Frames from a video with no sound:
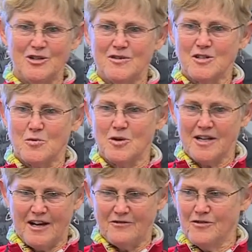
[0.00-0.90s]
do this
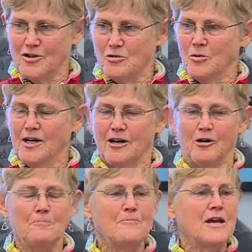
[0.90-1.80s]
workout very
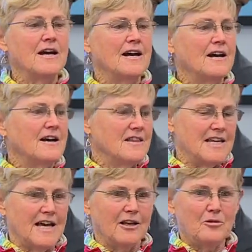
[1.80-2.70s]
well. The
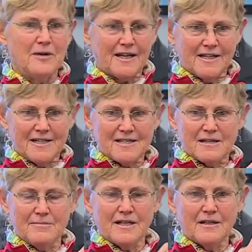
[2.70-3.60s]
yellow bucket is in
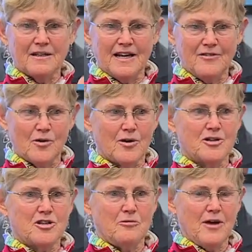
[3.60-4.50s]
the middle, and the
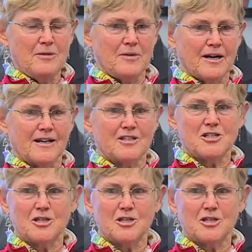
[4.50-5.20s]
orange and red buckets.